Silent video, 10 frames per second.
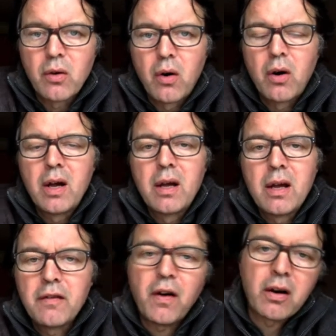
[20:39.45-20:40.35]
or
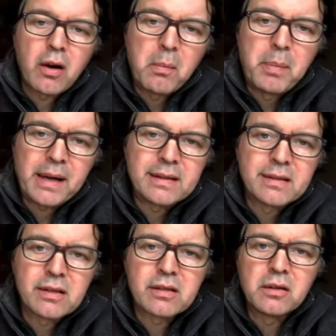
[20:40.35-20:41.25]
if our
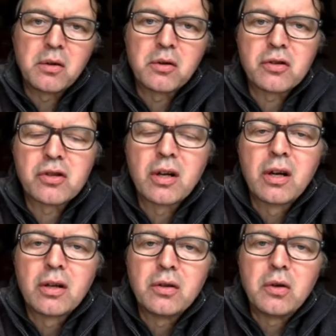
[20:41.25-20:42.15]
competitors launch
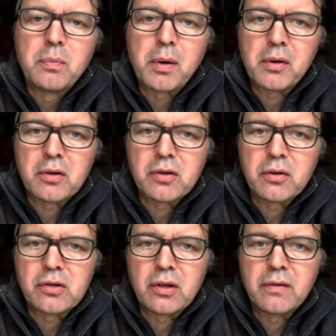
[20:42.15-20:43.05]
new products or
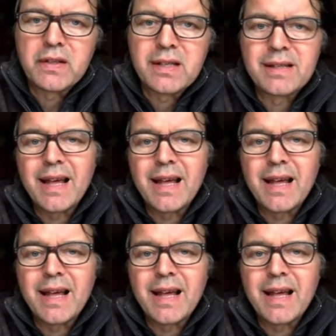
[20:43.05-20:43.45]
services,